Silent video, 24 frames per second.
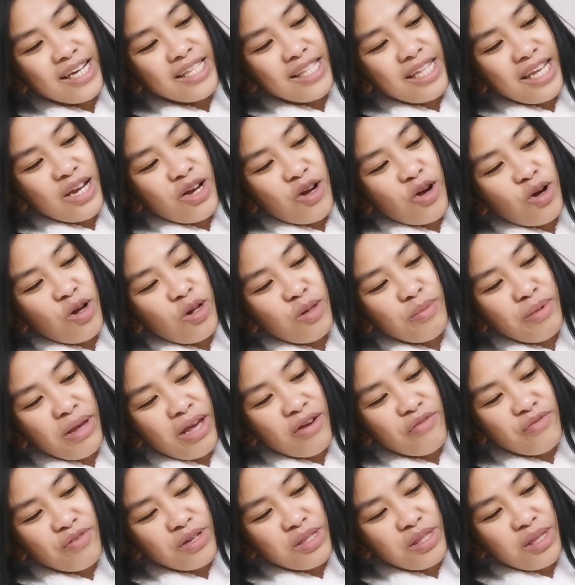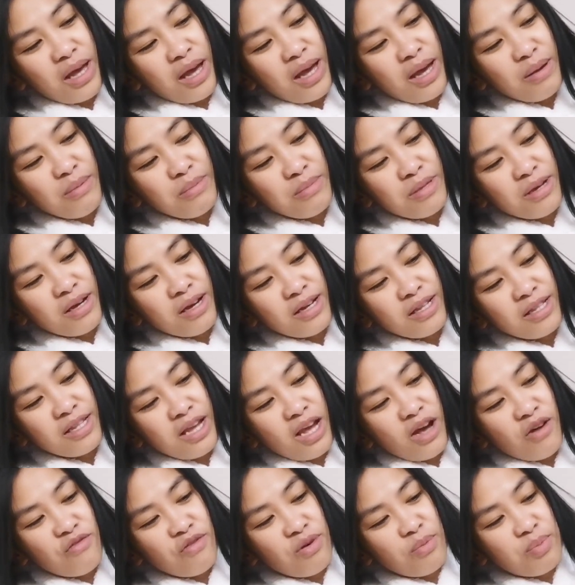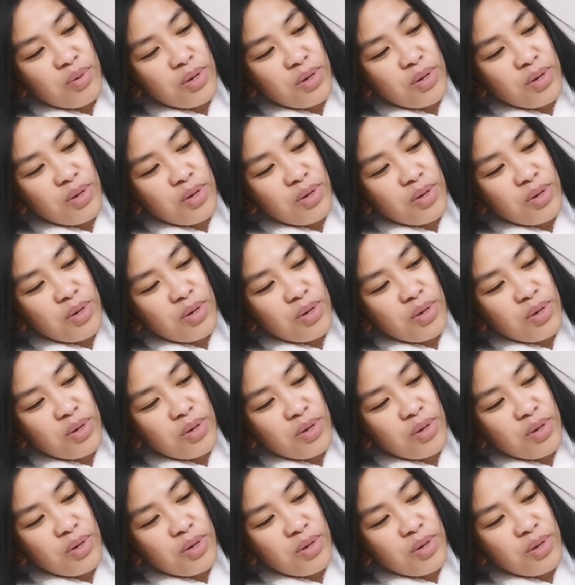They call me every time that they have a